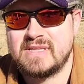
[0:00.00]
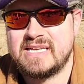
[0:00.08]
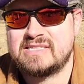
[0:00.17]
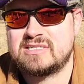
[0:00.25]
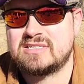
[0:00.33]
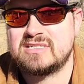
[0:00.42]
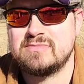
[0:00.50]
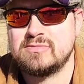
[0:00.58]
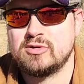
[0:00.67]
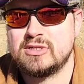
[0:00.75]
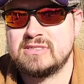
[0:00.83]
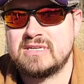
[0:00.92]
it's a
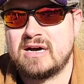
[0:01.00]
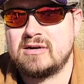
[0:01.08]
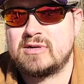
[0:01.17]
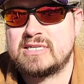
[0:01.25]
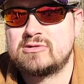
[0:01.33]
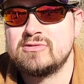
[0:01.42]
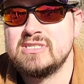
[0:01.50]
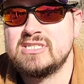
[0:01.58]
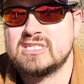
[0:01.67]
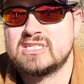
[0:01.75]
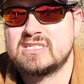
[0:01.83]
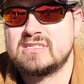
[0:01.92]
symbol, it's really
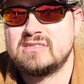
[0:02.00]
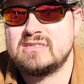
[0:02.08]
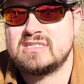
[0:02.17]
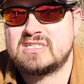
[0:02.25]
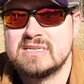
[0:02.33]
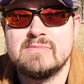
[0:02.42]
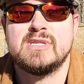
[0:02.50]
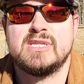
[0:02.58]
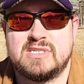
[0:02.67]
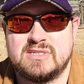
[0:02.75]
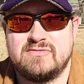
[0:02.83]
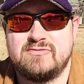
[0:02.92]
just
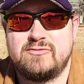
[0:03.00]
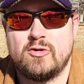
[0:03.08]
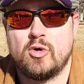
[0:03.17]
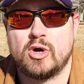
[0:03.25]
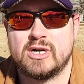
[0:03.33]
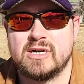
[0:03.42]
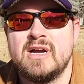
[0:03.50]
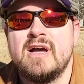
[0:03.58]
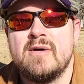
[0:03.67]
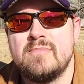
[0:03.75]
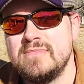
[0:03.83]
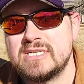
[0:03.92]
symbolism for
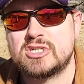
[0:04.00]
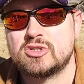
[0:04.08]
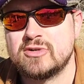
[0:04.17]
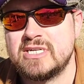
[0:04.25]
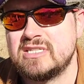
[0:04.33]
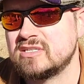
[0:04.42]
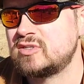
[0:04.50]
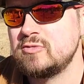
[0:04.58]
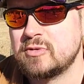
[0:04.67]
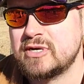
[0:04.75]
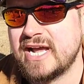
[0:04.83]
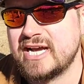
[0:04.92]
mystery, the
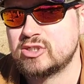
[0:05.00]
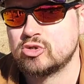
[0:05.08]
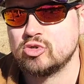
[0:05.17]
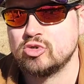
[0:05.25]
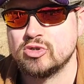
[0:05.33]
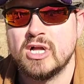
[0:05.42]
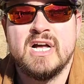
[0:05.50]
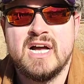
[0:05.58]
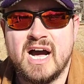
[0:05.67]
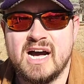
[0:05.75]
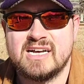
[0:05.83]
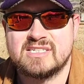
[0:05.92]
supernatural,
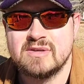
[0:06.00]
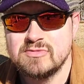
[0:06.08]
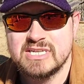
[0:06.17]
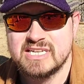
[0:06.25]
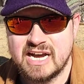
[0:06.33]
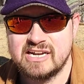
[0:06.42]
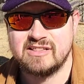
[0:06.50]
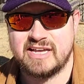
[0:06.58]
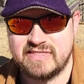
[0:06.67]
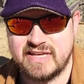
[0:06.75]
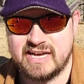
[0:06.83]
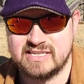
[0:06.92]
something kind of
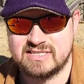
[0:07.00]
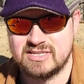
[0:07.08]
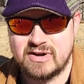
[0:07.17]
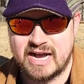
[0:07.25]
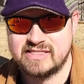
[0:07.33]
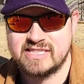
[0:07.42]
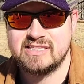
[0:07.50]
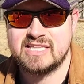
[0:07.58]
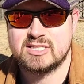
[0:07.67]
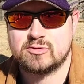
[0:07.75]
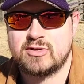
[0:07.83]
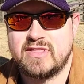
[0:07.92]
like that. So I think
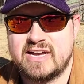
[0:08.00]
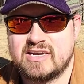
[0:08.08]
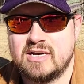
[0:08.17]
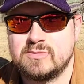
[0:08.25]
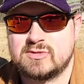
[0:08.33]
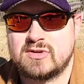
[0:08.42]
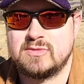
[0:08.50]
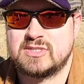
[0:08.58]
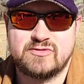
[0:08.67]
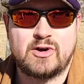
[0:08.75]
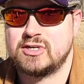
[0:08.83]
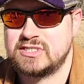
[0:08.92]
that's where that comes from as
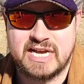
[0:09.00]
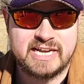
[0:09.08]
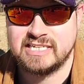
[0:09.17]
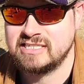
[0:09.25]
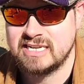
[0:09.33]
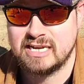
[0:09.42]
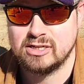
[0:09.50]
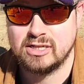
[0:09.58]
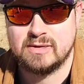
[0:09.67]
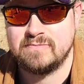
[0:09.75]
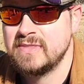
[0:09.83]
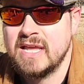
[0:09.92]
far as I can
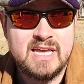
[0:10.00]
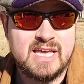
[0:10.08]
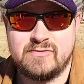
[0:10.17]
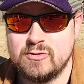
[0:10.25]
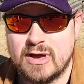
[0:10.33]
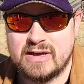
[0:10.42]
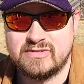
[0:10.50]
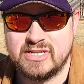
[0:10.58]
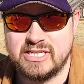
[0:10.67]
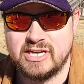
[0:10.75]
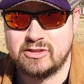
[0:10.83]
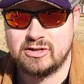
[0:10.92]
tell. If you have
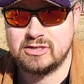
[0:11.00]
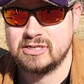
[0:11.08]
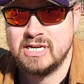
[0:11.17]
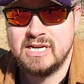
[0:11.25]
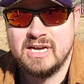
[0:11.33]
any other